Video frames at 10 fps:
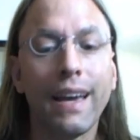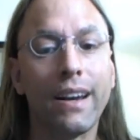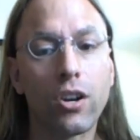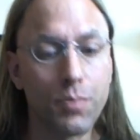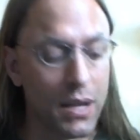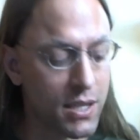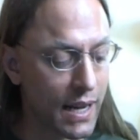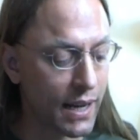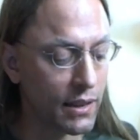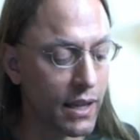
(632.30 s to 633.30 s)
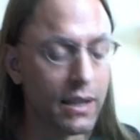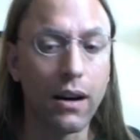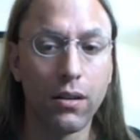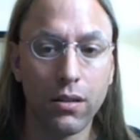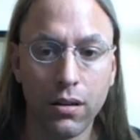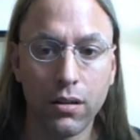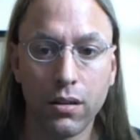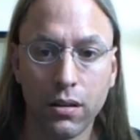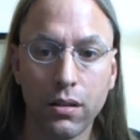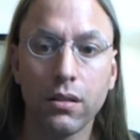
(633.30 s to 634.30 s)
Here's my second lick now.
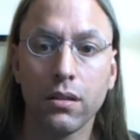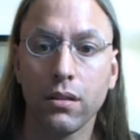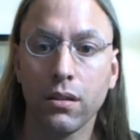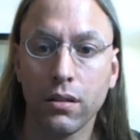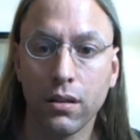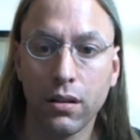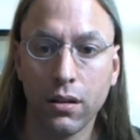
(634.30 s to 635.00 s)
And